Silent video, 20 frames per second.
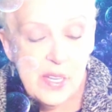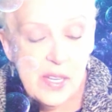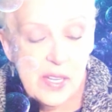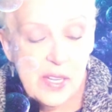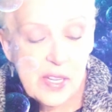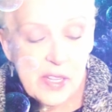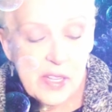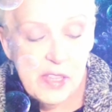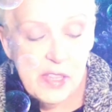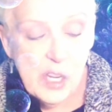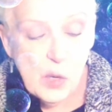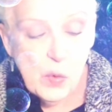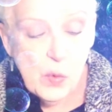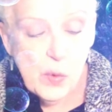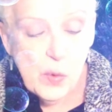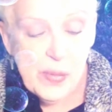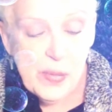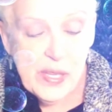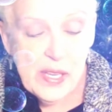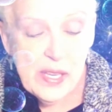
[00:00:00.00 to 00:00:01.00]
There will
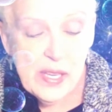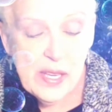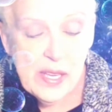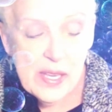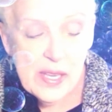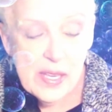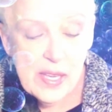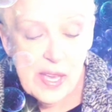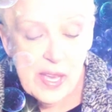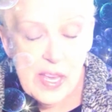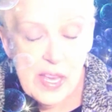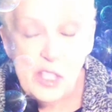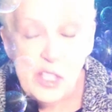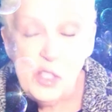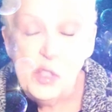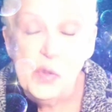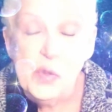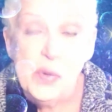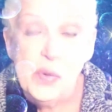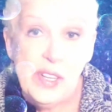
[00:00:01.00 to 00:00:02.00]
be a
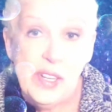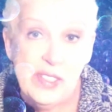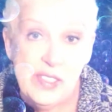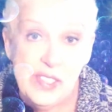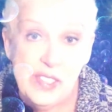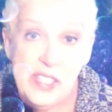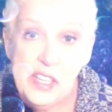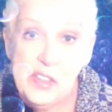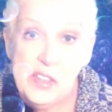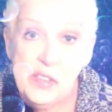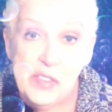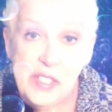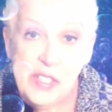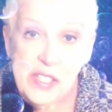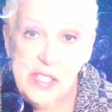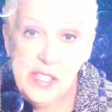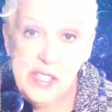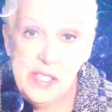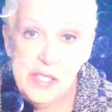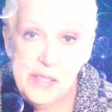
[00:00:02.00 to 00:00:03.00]

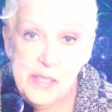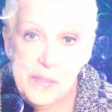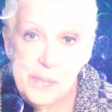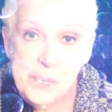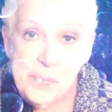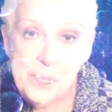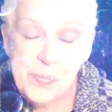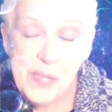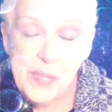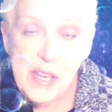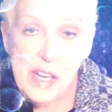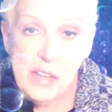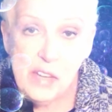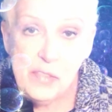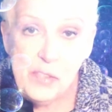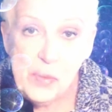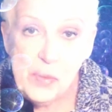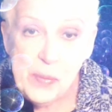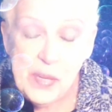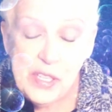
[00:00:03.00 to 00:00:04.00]
creativity
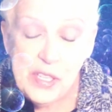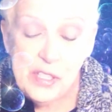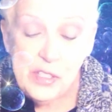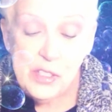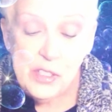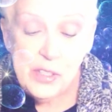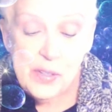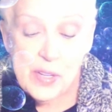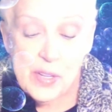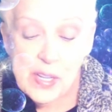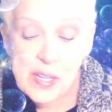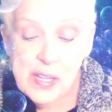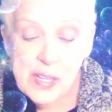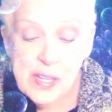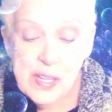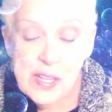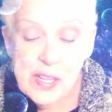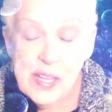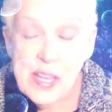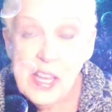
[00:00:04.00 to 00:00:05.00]
affirmator,
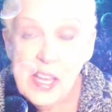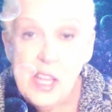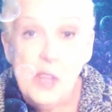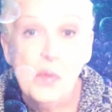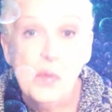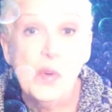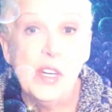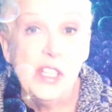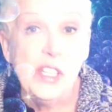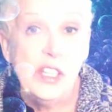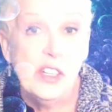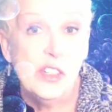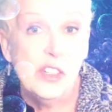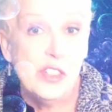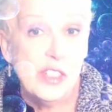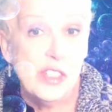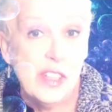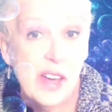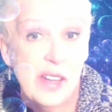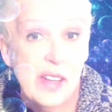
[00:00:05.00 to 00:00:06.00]
a regular
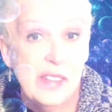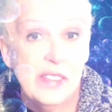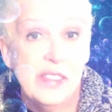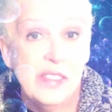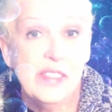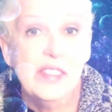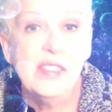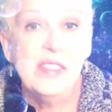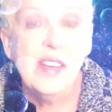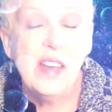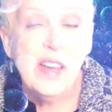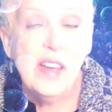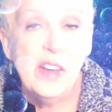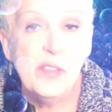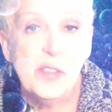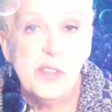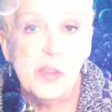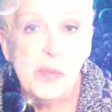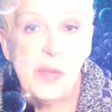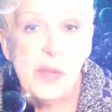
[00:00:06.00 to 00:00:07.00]
guidance
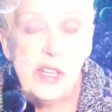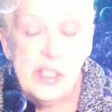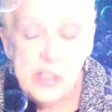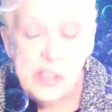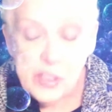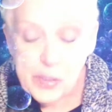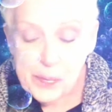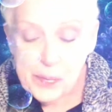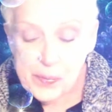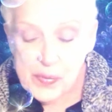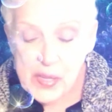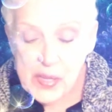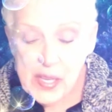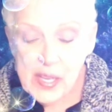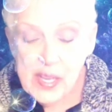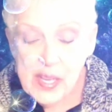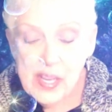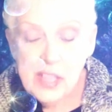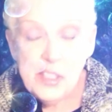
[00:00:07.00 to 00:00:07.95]
affirmator, and a